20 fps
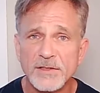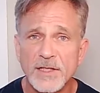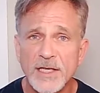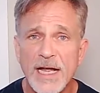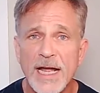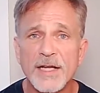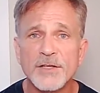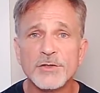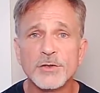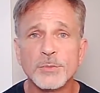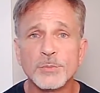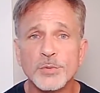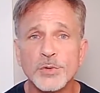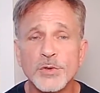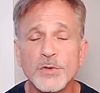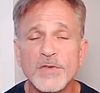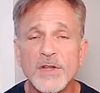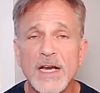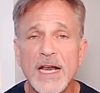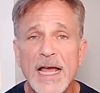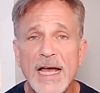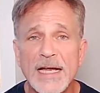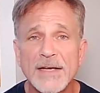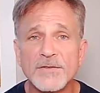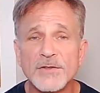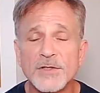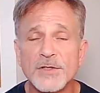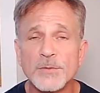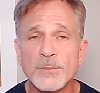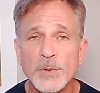and to improve the lives
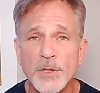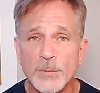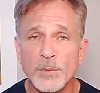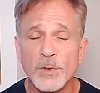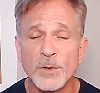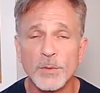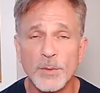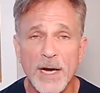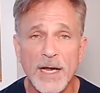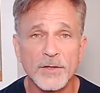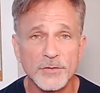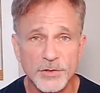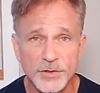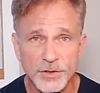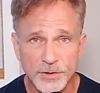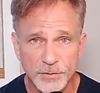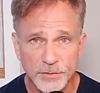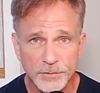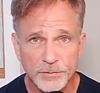of the people around you.